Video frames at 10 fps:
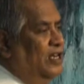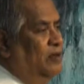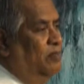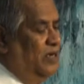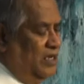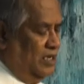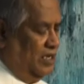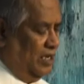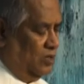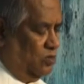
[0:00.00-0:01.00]

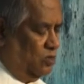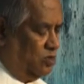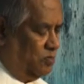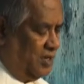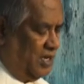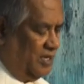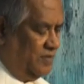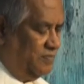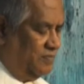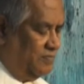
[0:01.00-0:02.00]
anybody and don't pray.
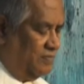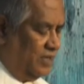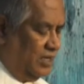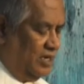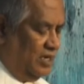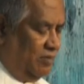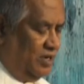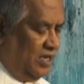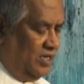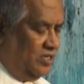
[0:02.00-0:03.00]

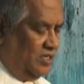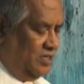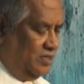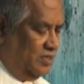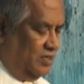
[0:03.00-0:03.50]
Number 80.